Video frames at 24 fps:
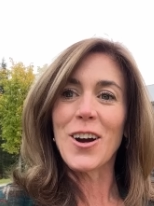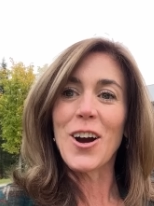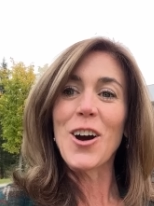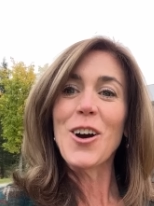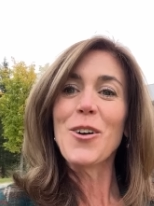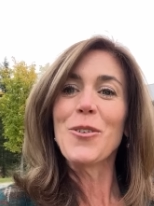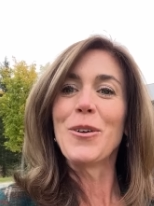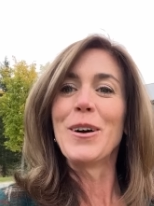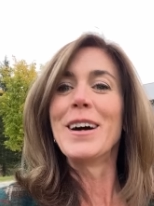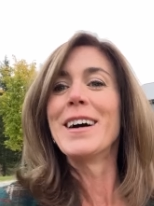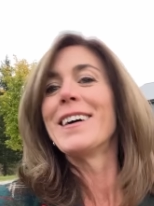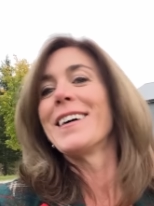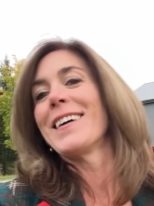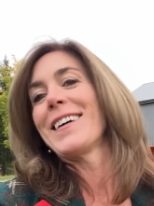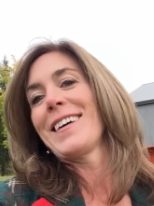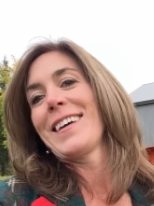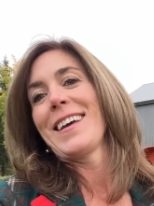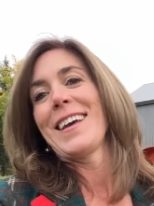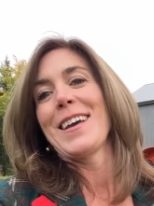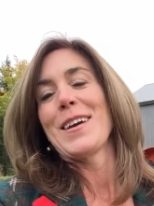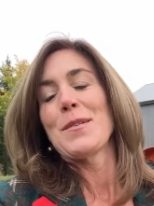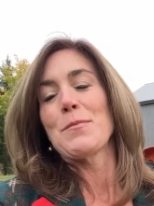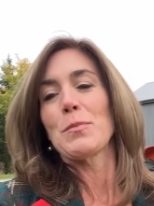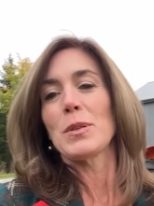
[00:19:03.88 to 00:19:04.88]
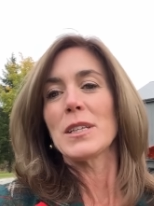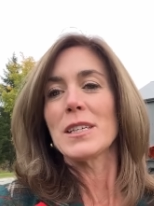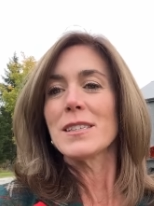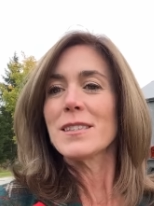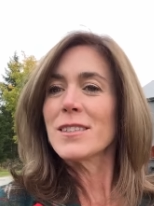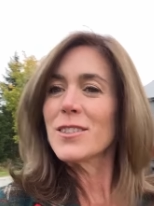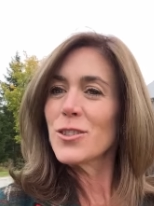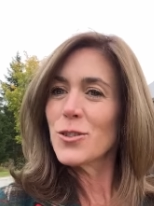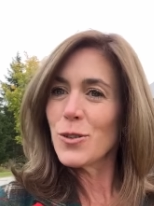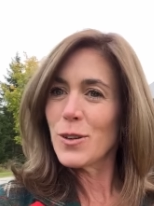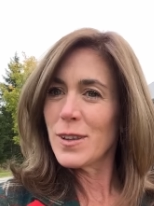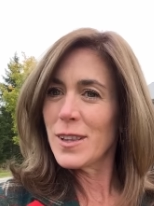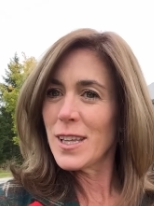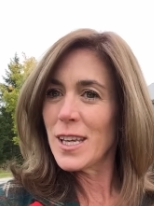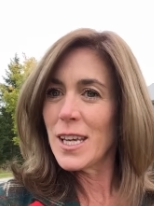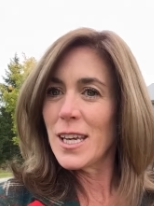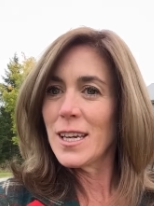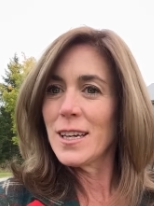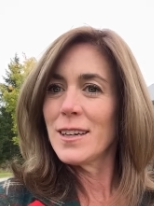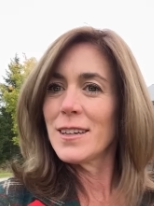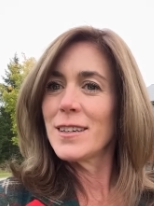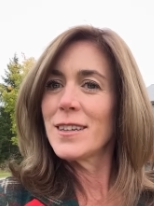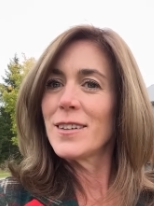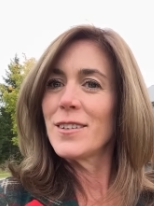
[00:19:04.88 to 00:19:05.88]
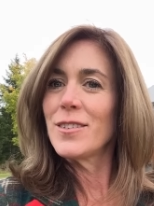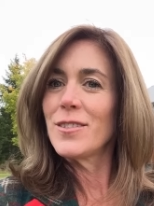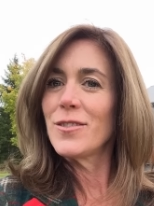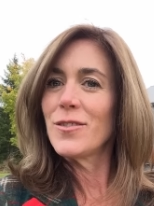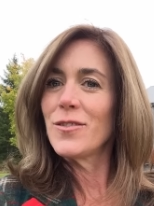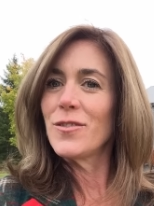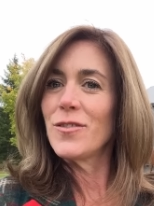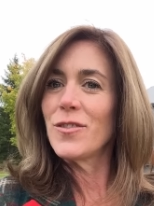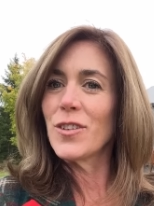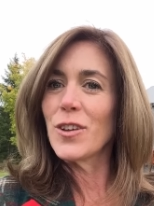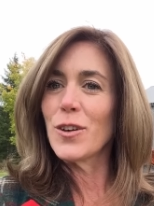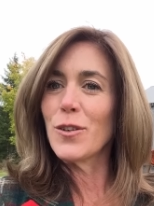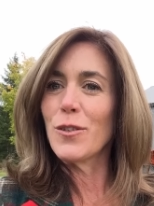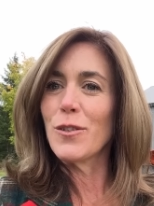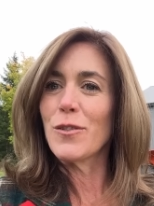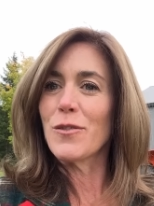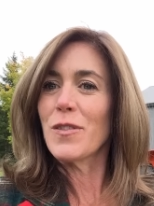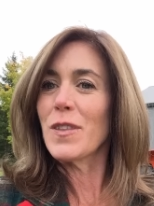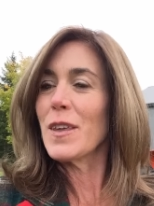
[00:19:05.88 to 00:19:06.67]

Oh, please enjoy the view of